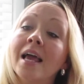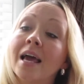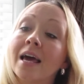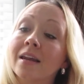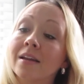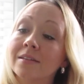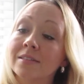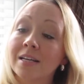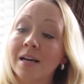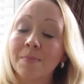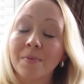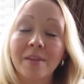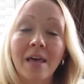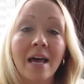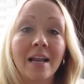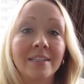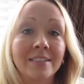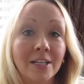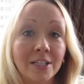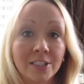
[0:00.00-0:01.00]
And on top of
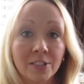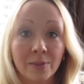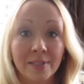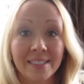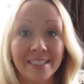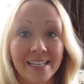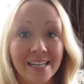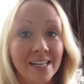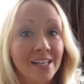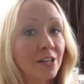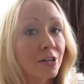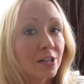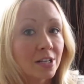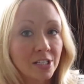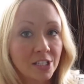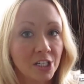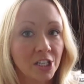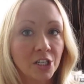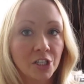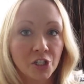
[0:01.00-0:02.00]
that, it's also a teether
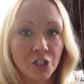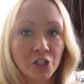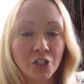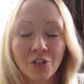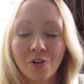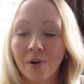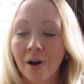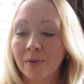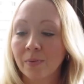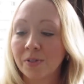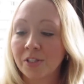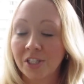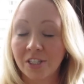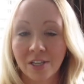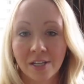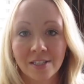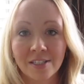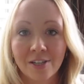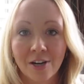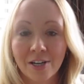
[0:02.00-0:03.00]
that she can chew on when she
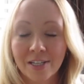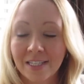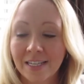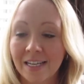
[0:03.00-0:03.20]
does start